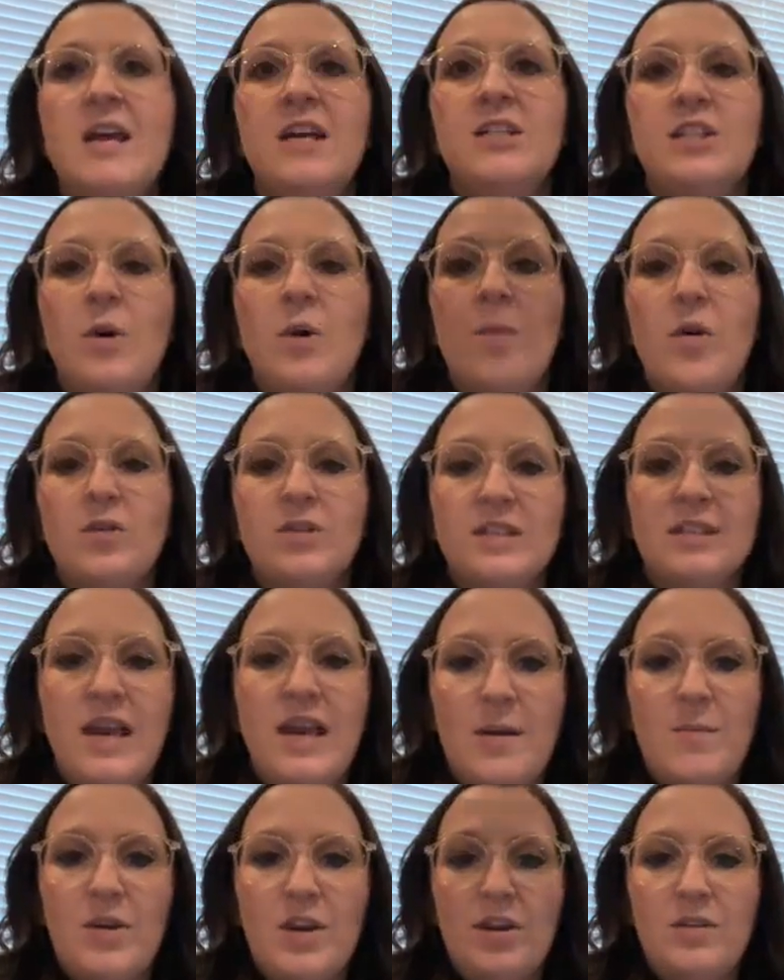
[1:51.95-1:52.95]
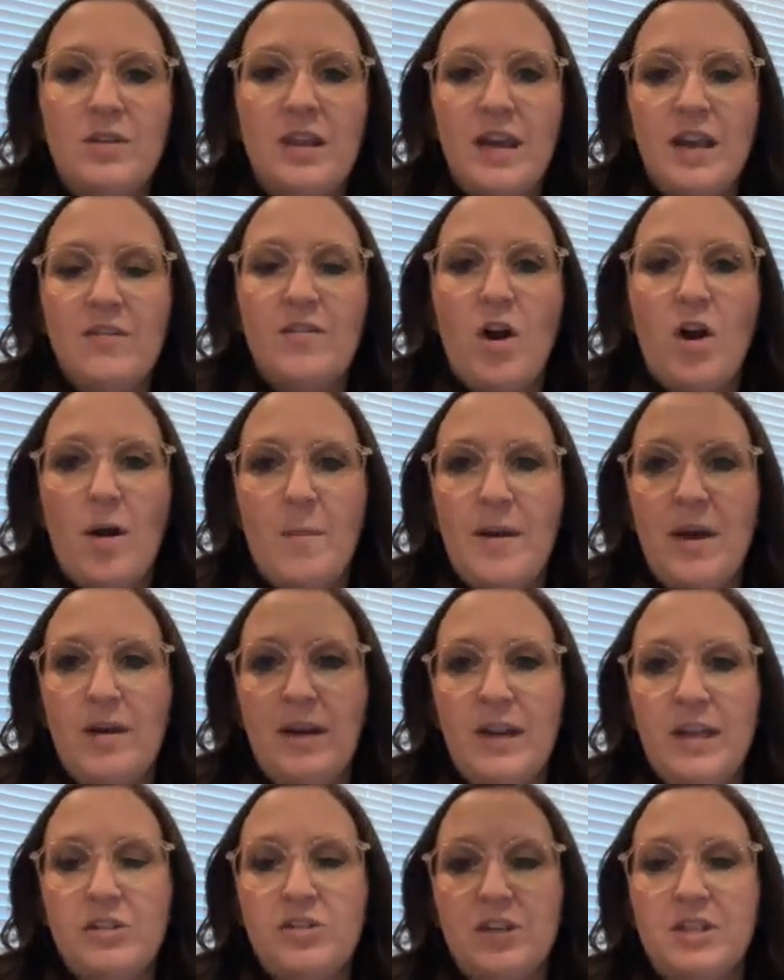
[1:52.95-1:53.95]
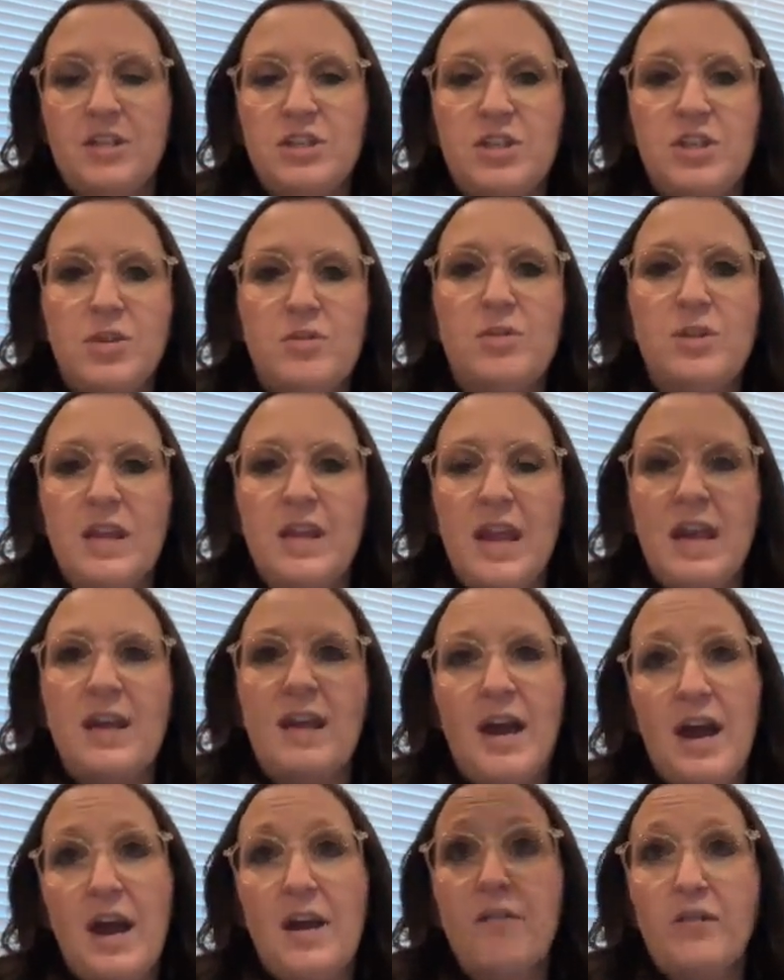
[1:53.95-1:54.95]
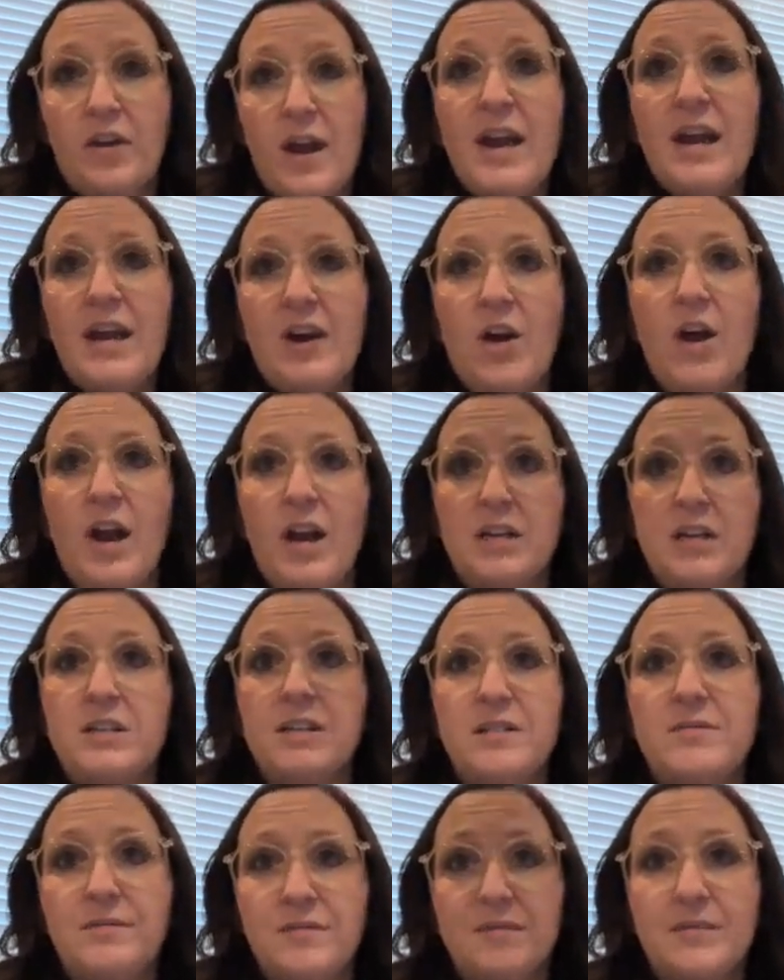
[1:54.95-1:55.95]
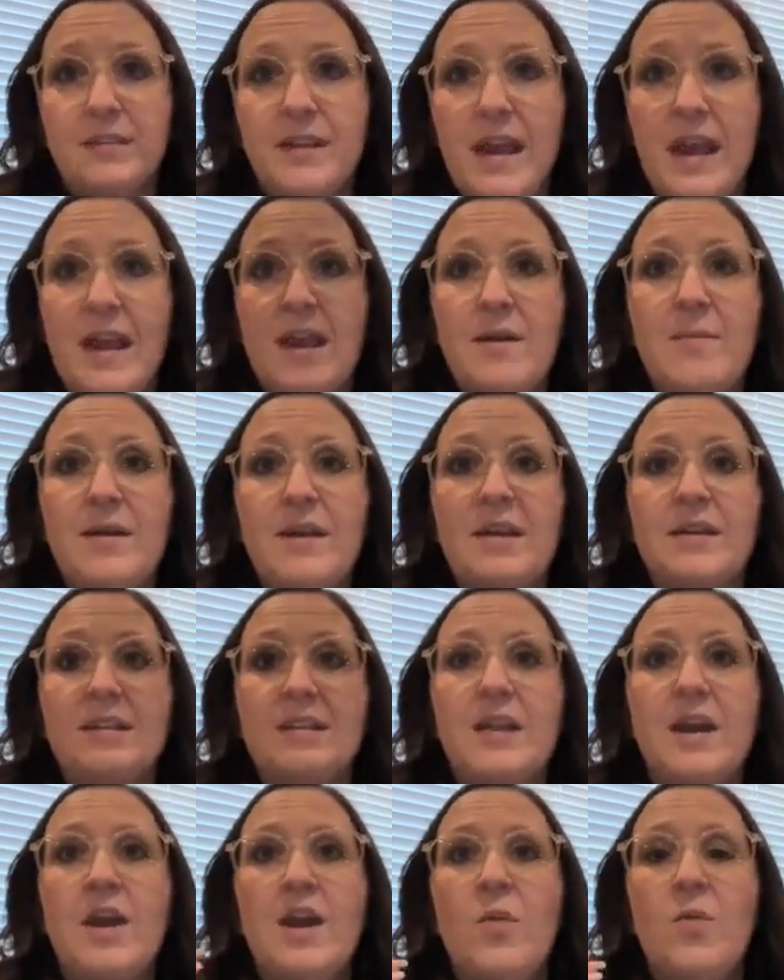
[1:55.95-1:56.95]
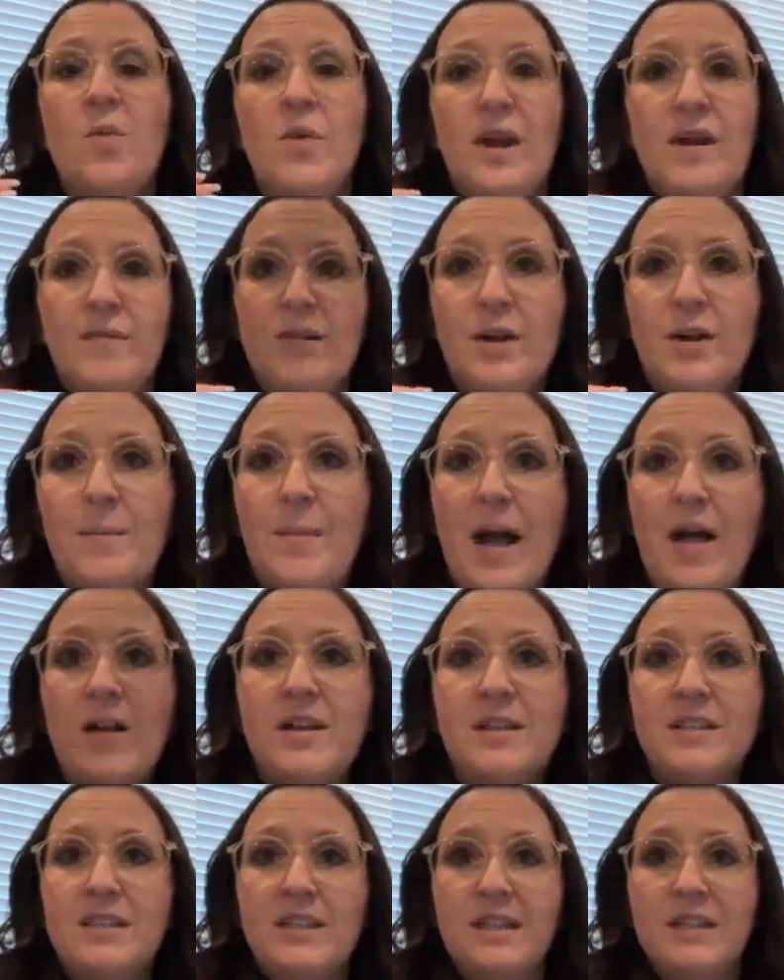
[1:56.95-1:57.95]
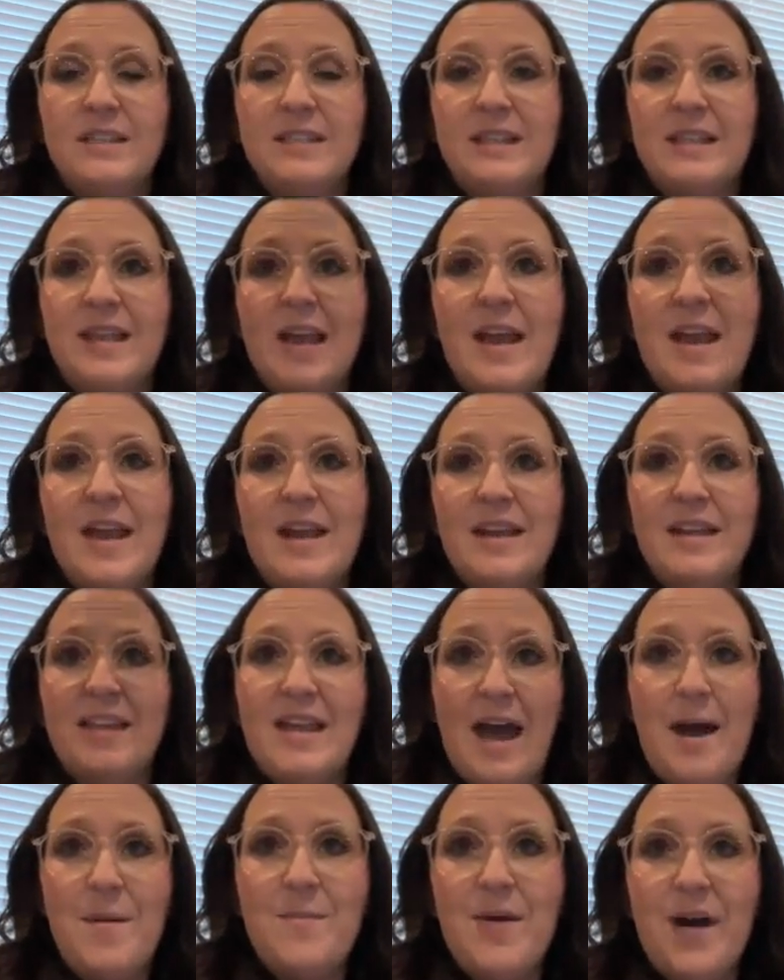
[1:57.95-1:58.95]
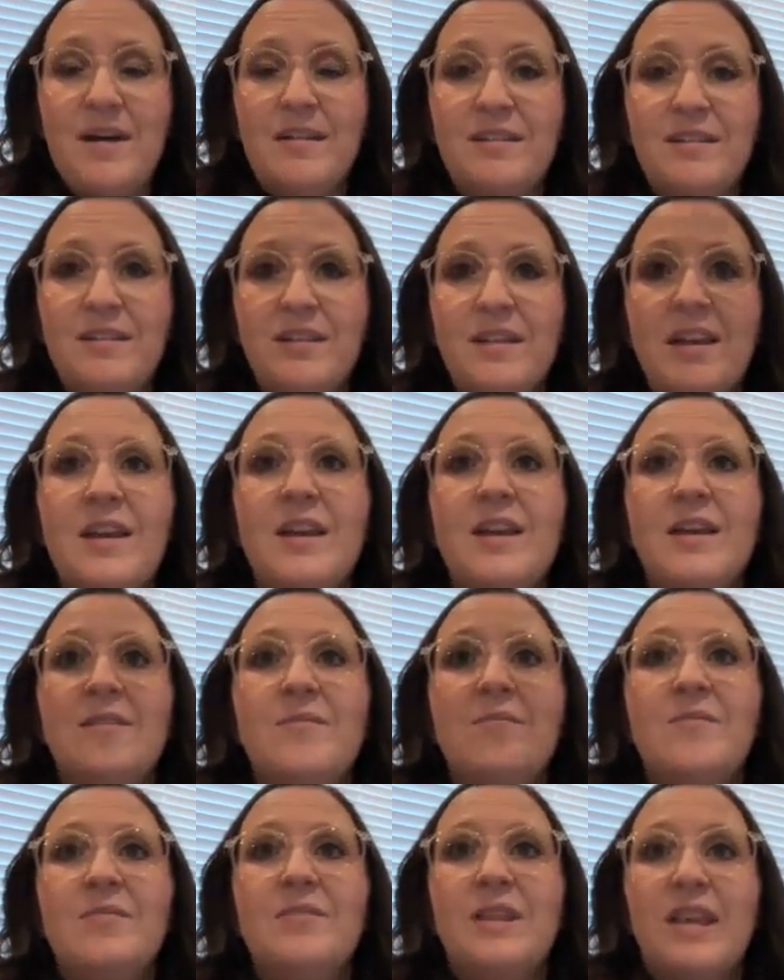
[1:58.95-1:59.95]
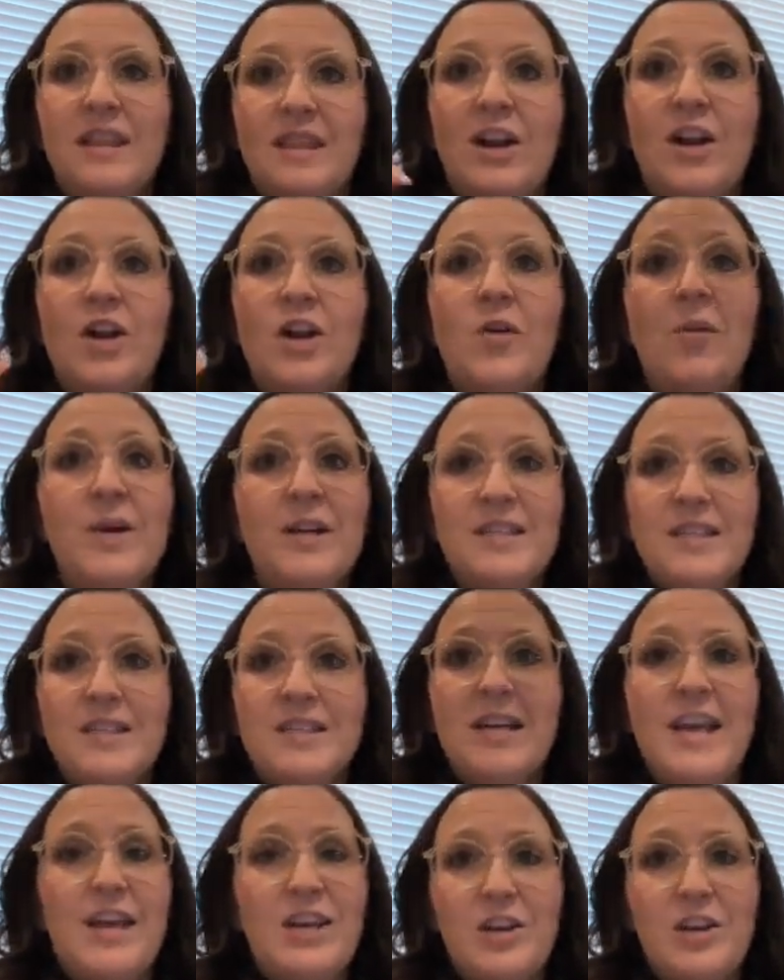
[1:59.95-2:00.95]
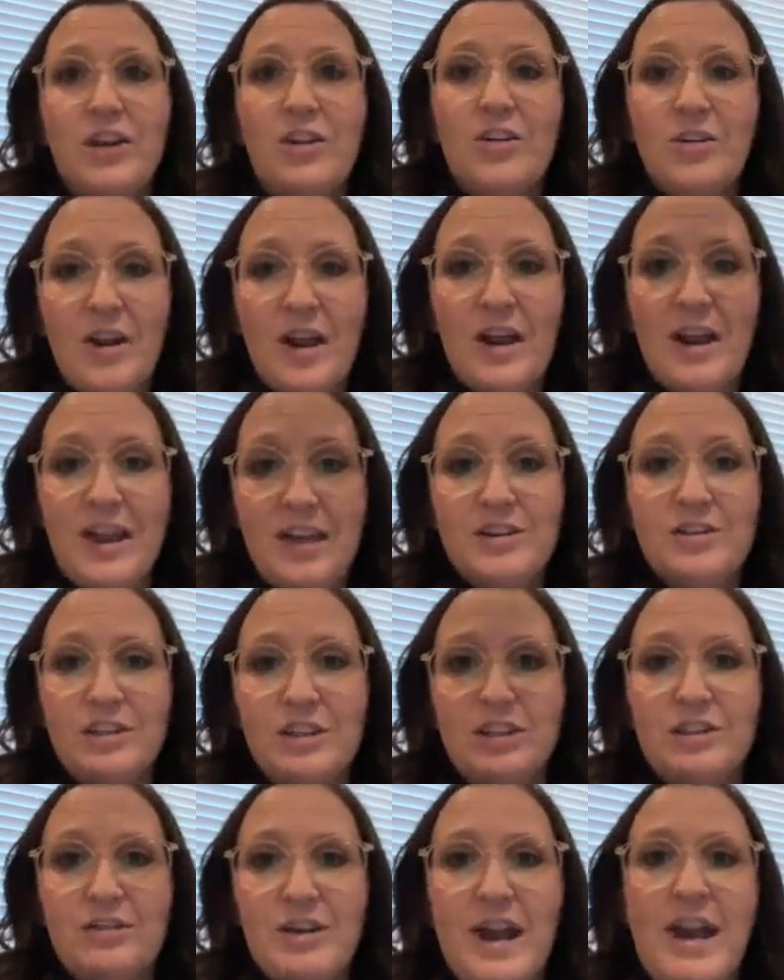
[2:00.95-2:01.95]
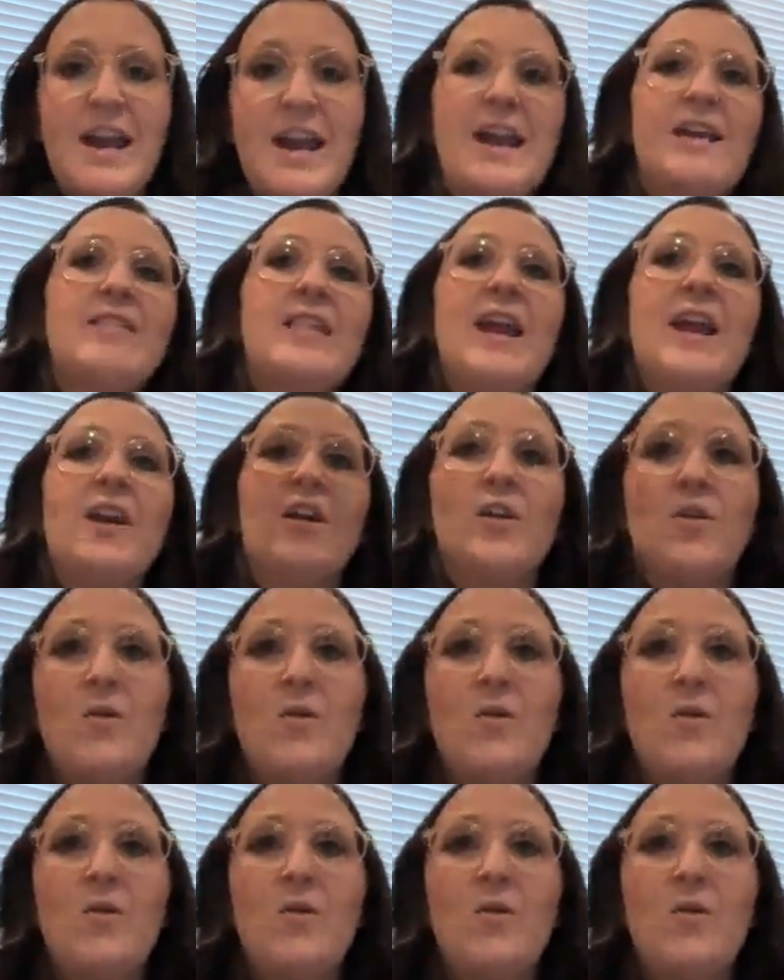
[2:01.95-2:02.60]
So most of the time when you think of compound interest, you think of credit cards, okay? Because whatever your balance is at the end of that month, then they're going to take your interest rate and they are